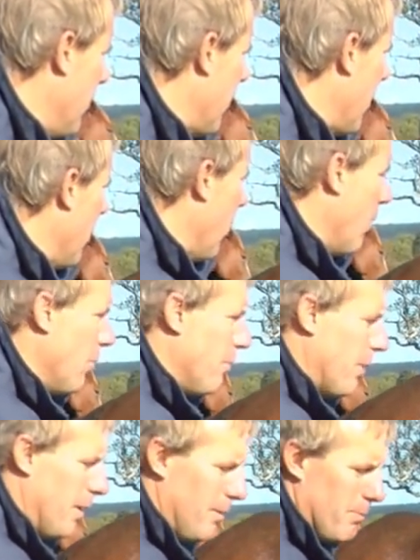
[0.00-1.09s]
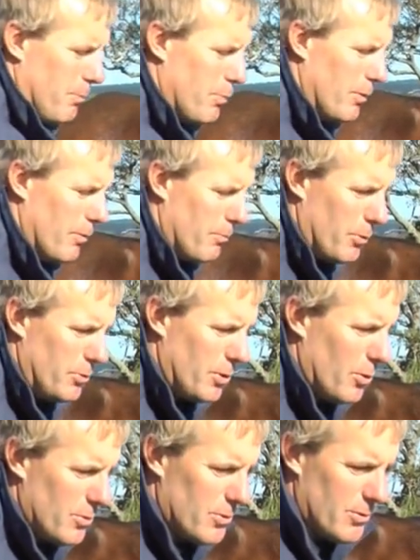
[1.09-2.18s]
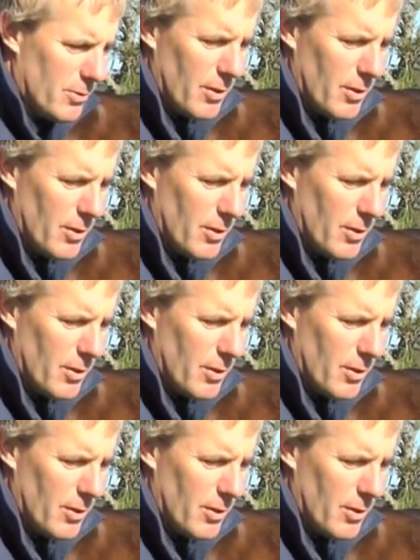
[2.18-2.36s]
the whole lot would be pr produced